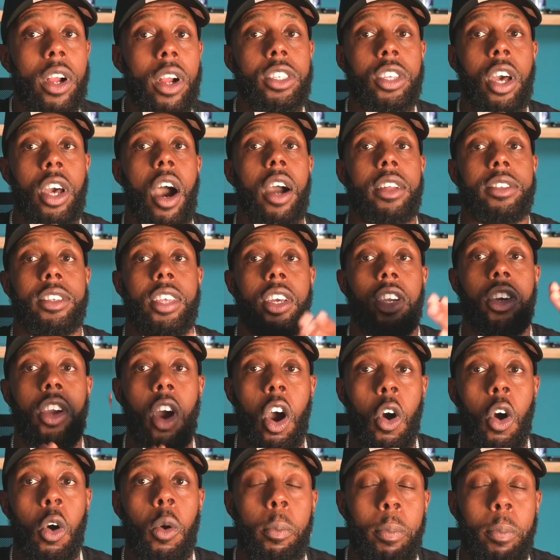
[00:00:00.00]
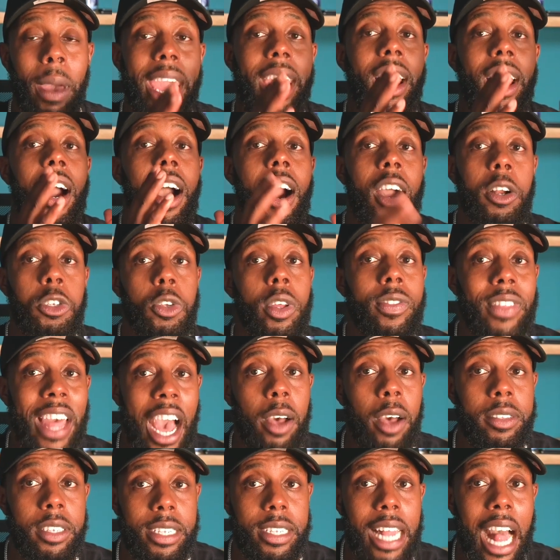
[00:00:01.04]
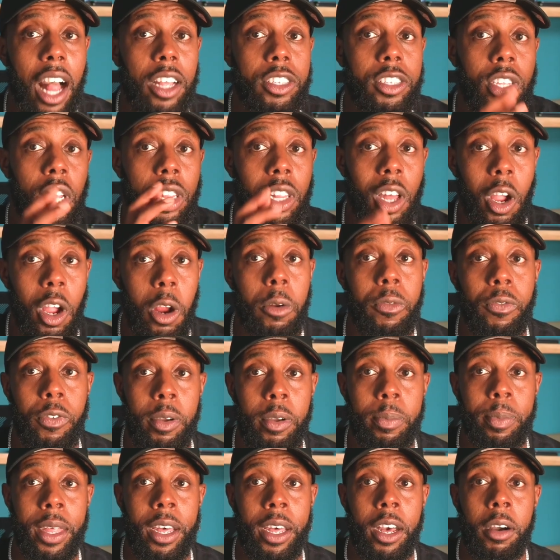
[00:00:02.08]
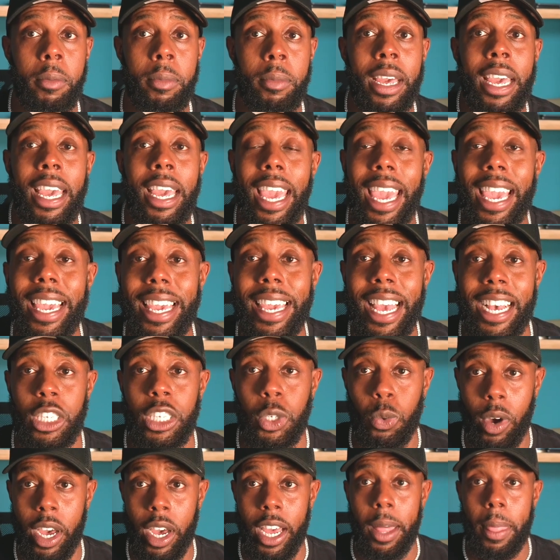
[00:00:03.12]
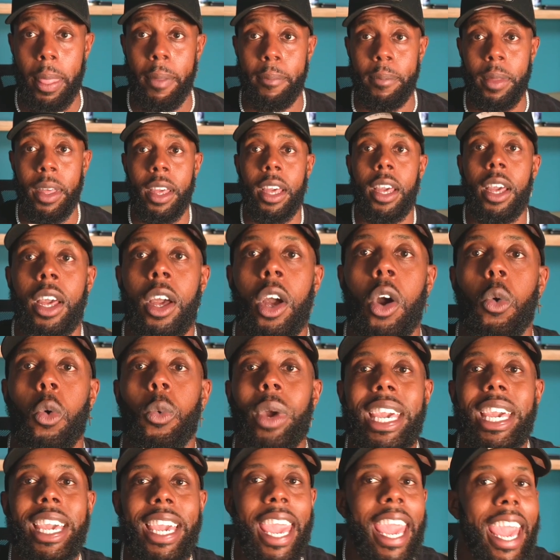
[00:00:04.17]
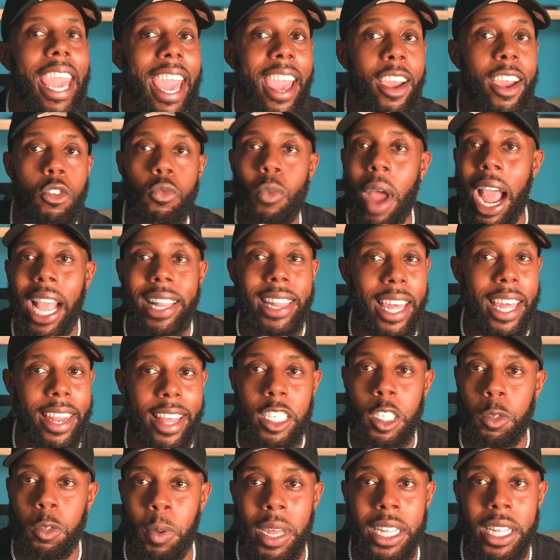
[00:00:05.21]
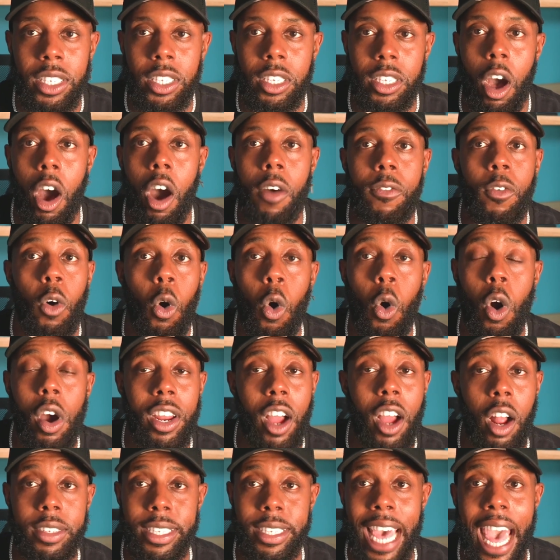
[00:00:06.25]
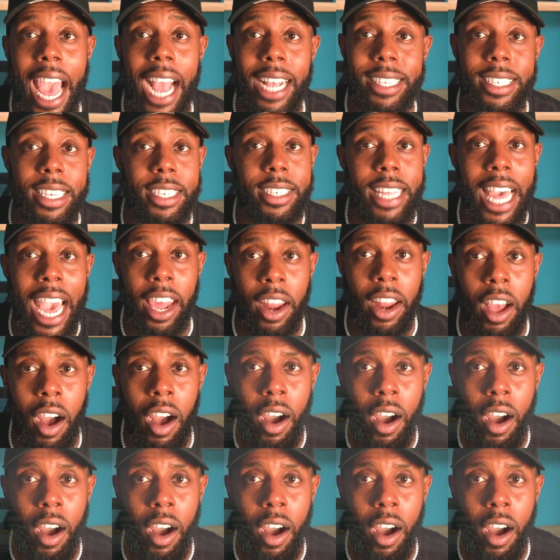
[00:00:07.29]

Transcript: We're taught to go pay $100,000 to learn from them, and guess what? we can't write that expense off on our taxes at